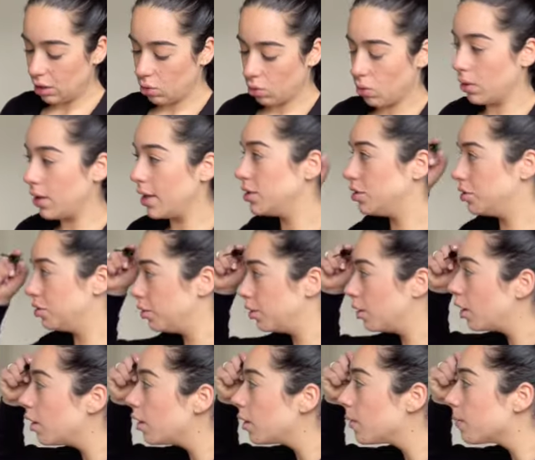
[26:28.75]
All I do
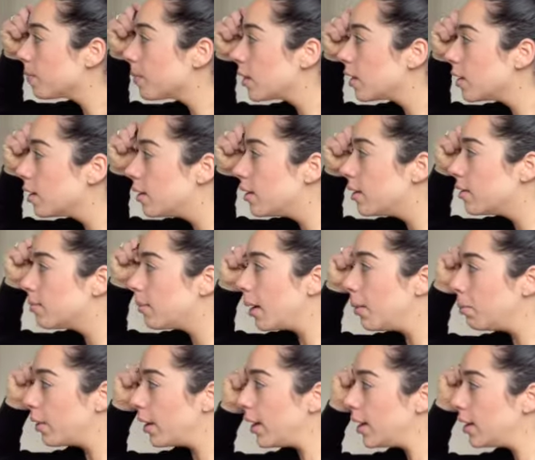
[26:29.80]
though is my
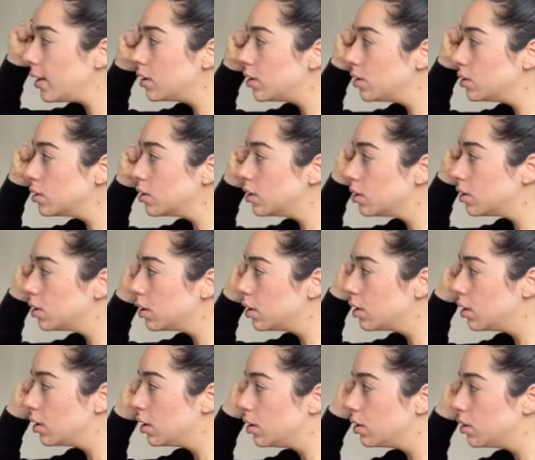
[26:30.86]
brows,
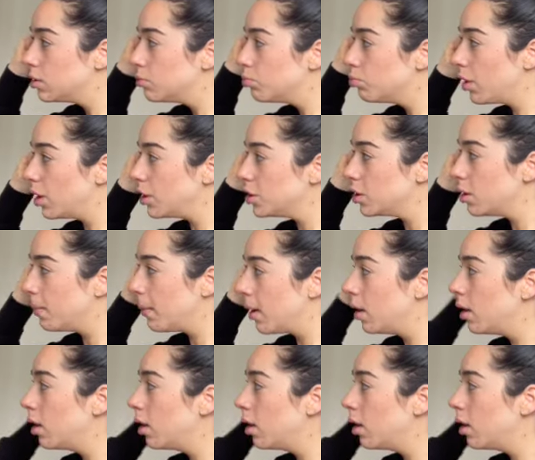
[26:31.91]
just brush them